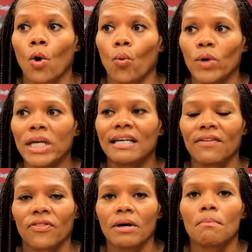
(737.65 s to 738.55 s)
We
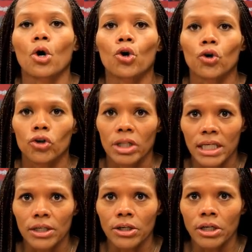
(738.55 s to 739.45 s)
get them
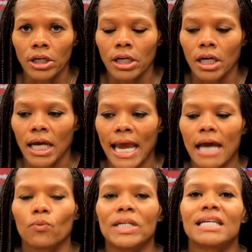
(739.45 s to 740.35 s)
earlier
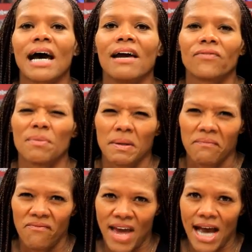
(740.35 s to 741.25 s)
and we die from them
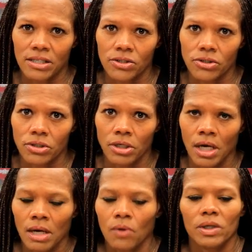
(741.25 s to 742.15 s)
faster.
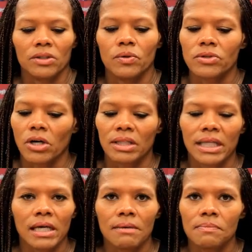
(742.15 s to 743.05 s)
We lose our
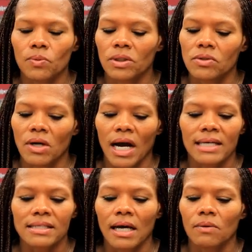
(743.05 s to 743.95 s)
limbs, we lose our
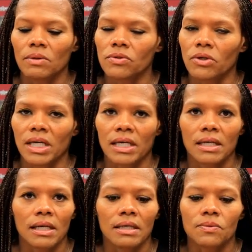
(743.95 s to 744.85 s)
eyesight, we lose our
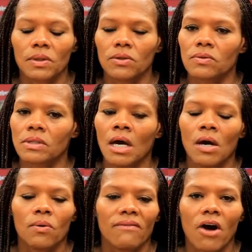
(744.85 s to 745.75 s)
kidneys,
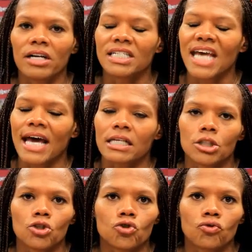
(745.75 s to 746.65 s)
we have heart attacks
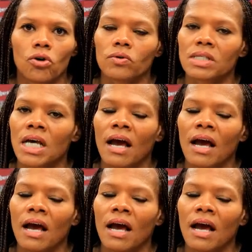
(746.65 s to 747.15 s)
and strokes.